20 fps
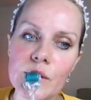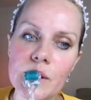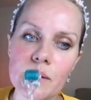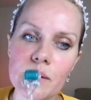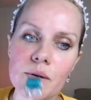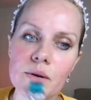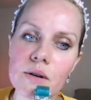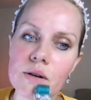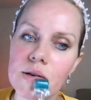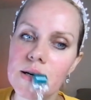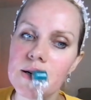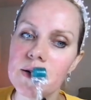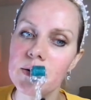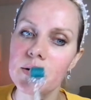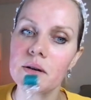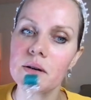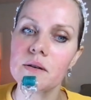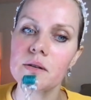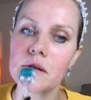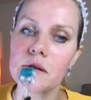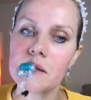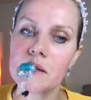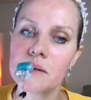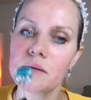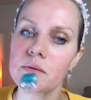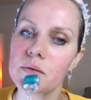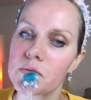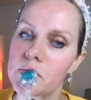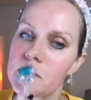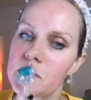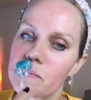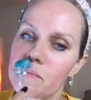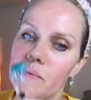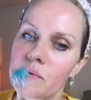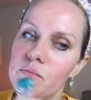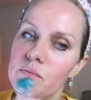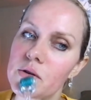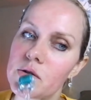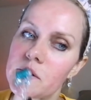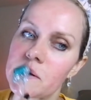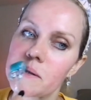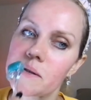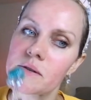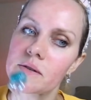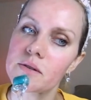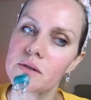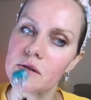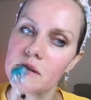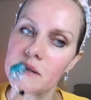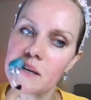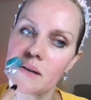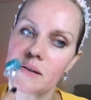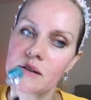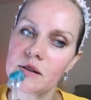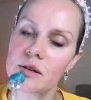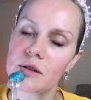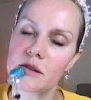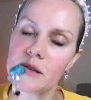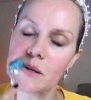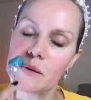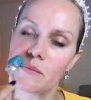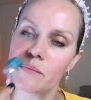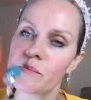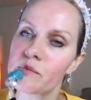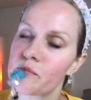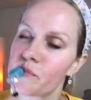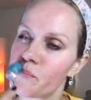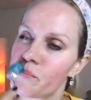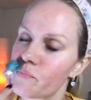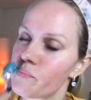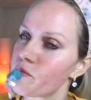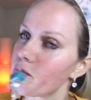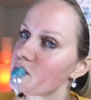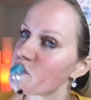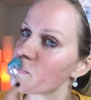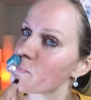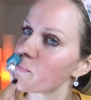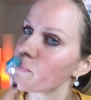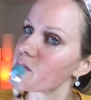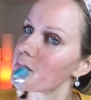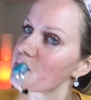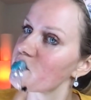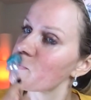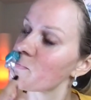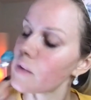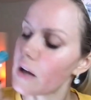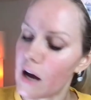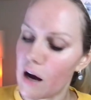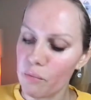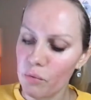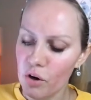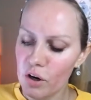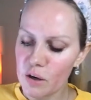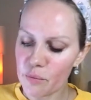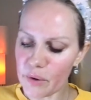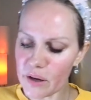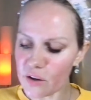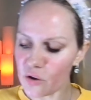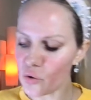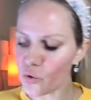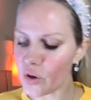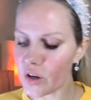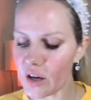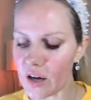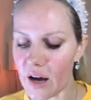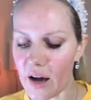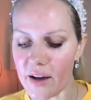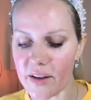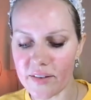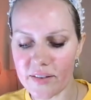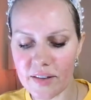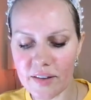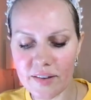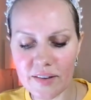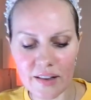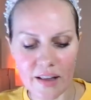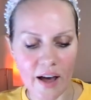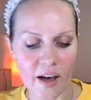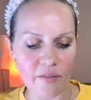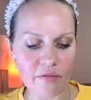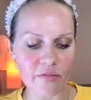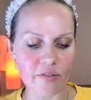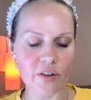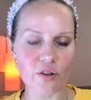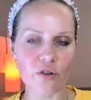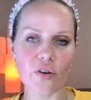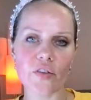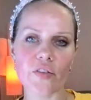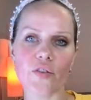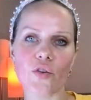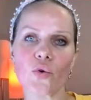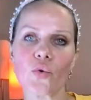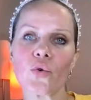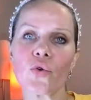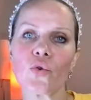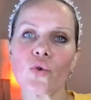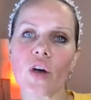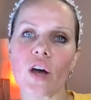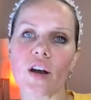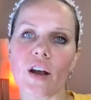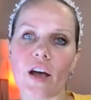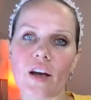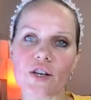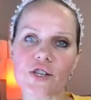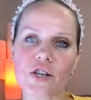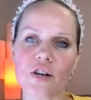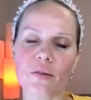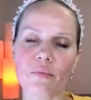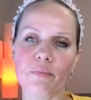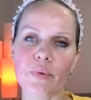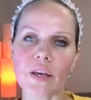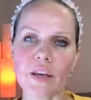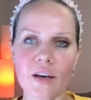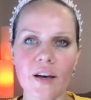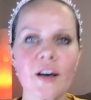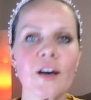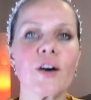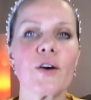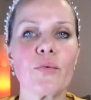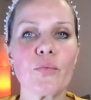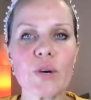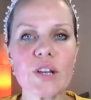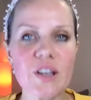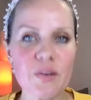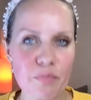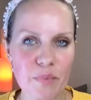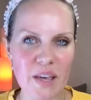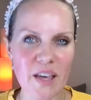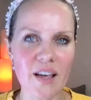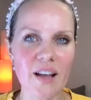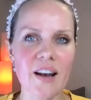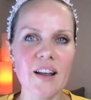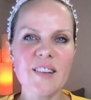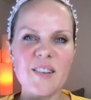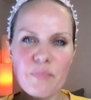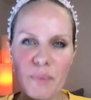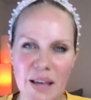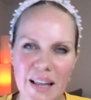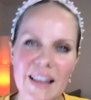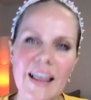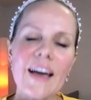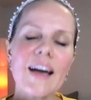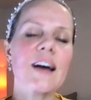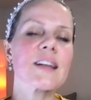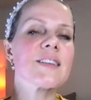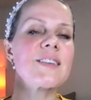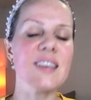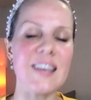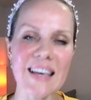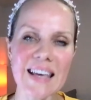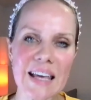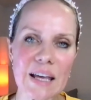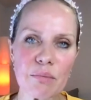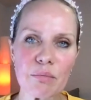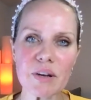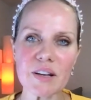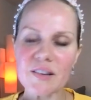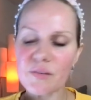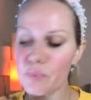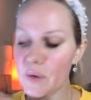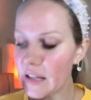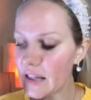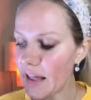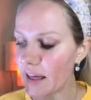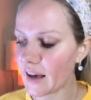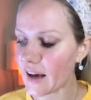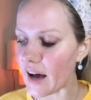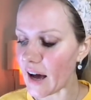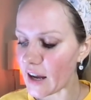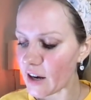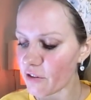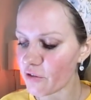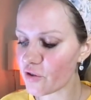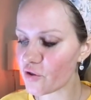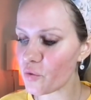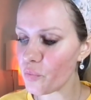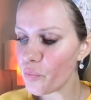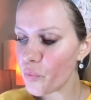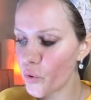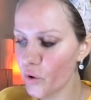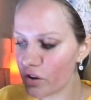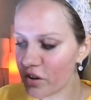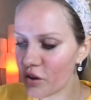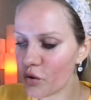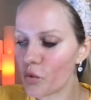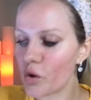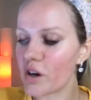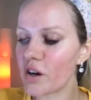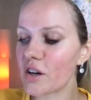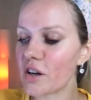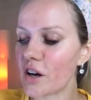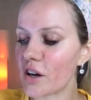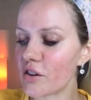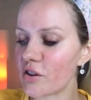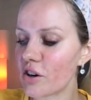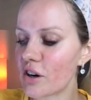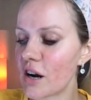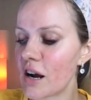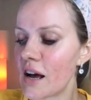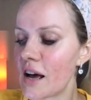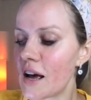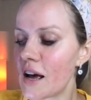Holy cow, okay, I'll get and be consistent. Yes, Leslie. I'm going to be doing, guys, this live video so you can actually be with me. Let's be like a team. Let's be like kind of supporting one another.